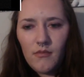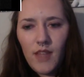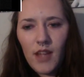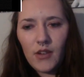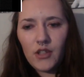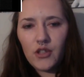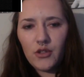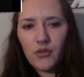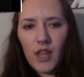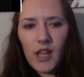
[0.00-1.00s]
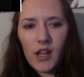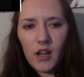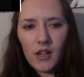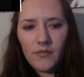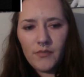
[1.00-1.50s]
Oh, I just don't like her.
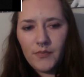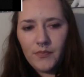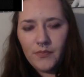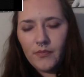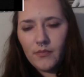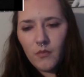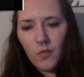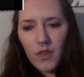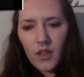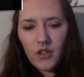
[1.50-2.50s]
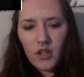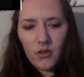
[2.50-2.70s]
She annoyed